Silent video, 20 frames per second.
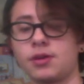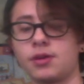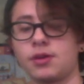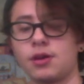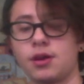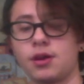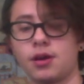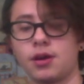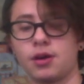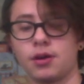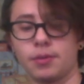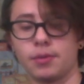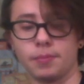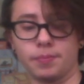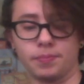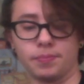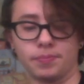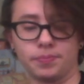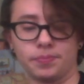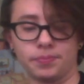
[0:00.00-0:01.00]

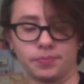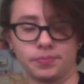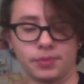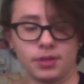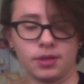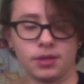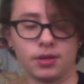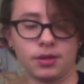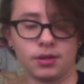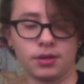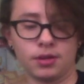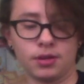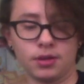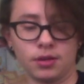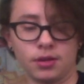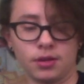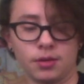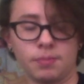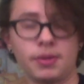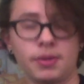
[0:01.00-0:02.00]

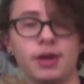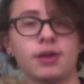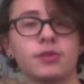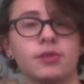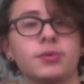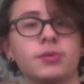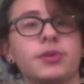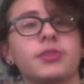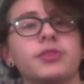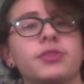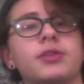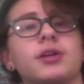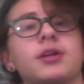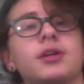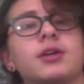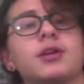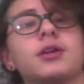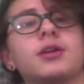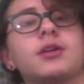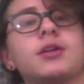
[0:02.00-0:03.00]
Paired with the
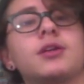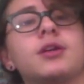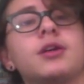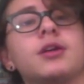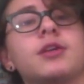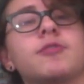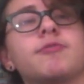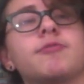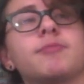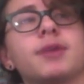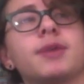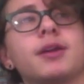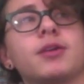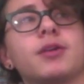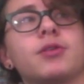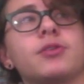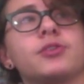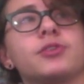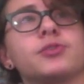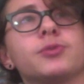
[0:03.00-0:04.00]
King of
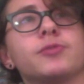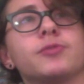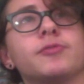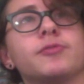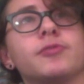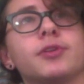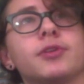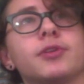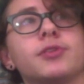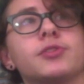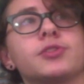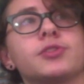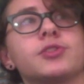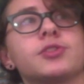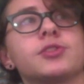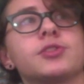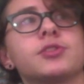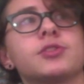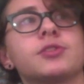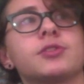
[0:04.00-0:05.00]
Pentacles
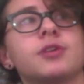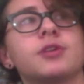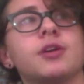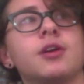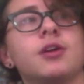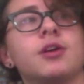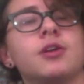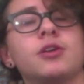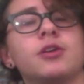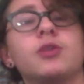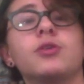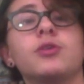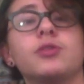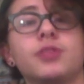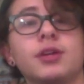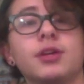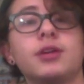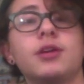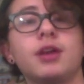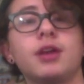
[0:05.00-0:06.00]
reversed, you're
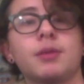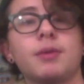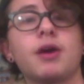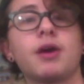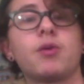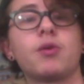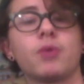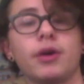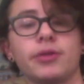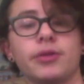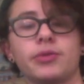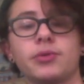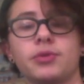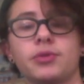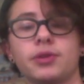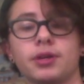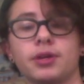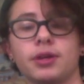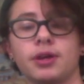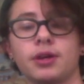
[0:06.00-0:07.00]
thinking about wealth. You're
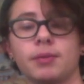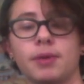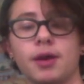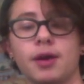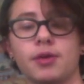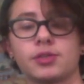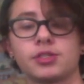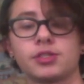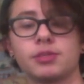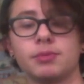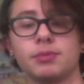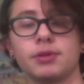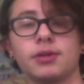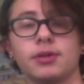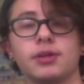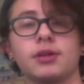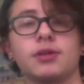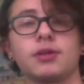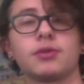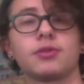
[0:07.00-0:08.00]
thinking about
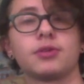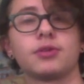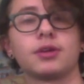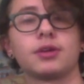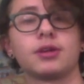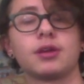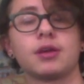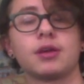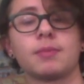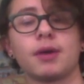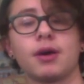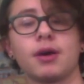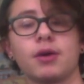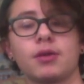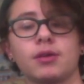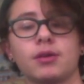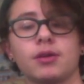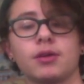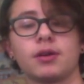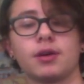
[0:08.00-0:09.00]
stability. You're thinking
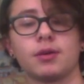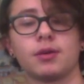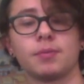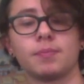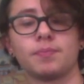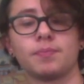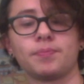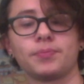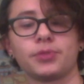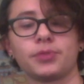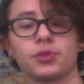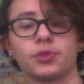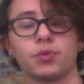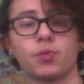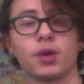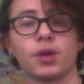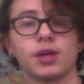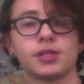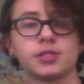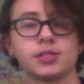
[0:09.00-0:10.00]
about the
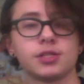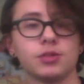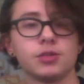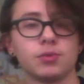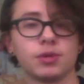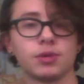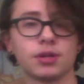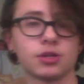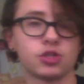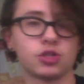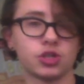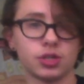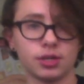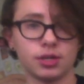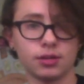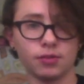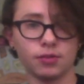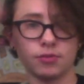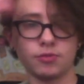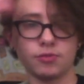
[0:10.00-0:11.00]
ways that you can
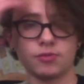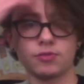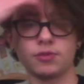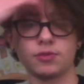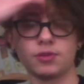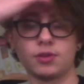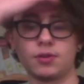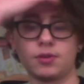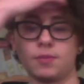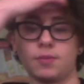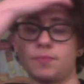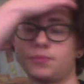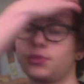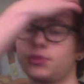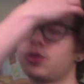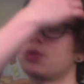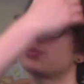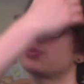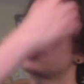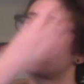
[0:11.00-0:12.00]
achieve
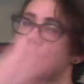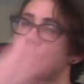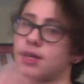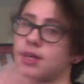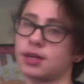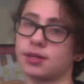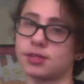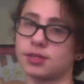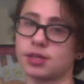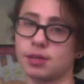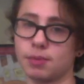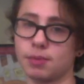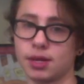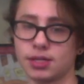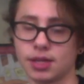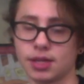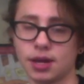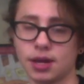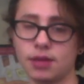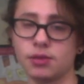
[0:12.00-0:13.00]
those things and
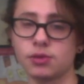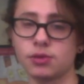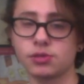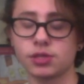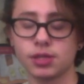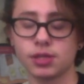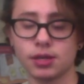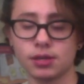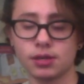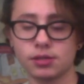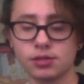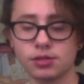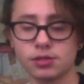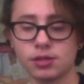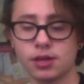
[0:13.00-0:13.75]
maintain those things.